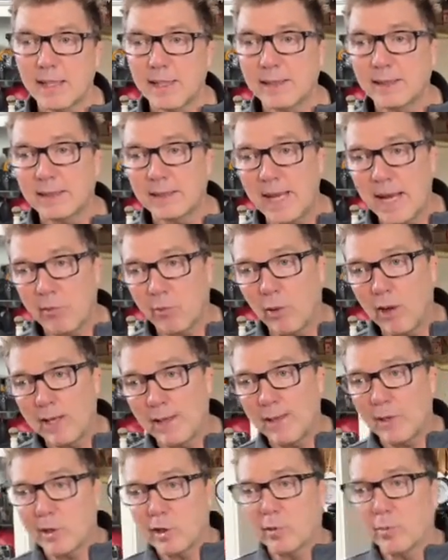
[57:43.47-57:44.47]
and that
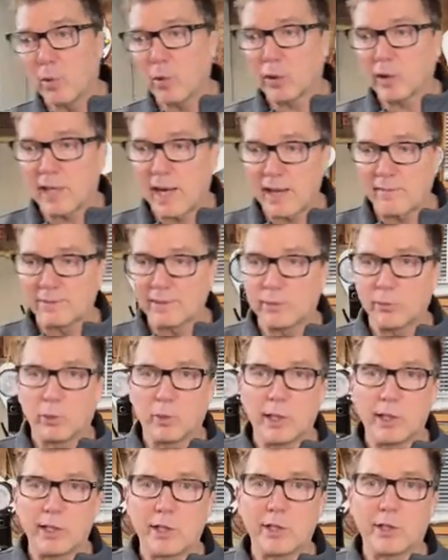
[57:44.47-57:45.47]
way there you're more
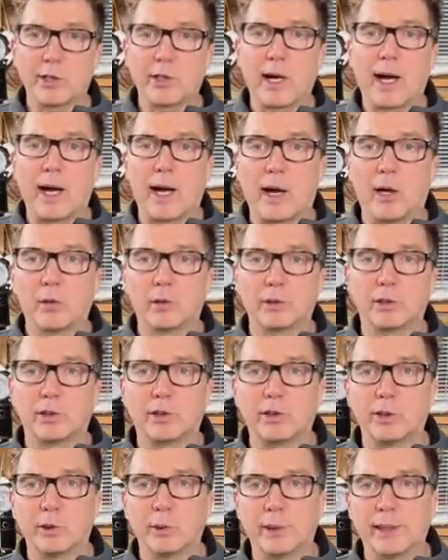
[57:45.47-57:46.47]
confident when you're out
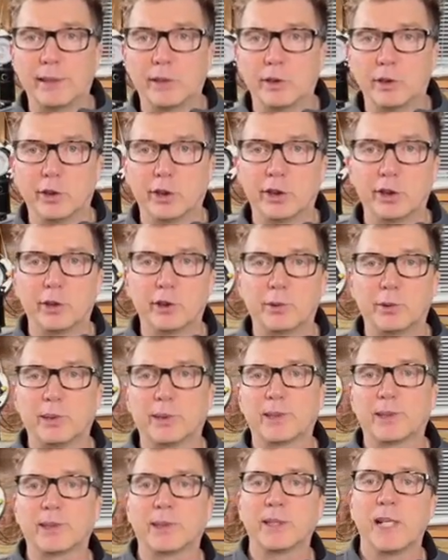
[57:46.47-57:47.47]
doing your
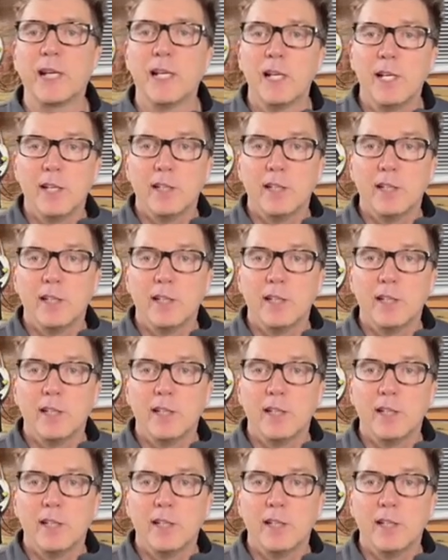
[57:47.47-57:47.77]
shoots.